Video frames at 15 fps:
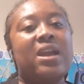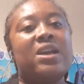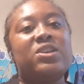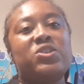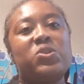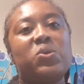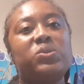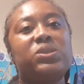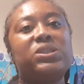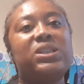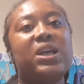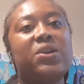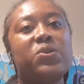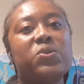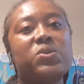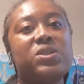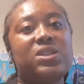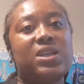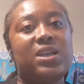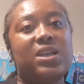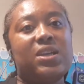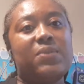So letter
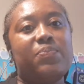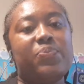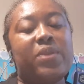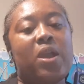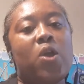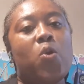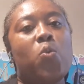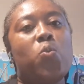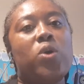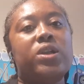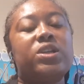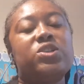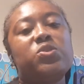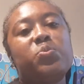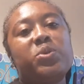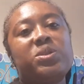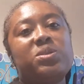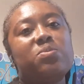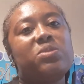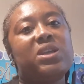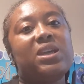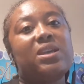D wanted to put
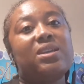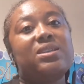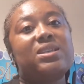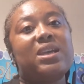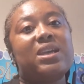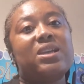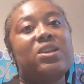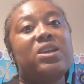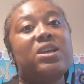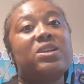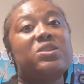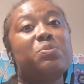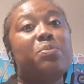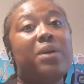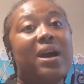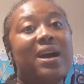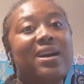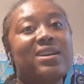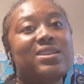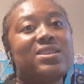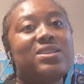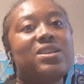some things in his
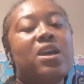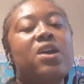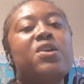box.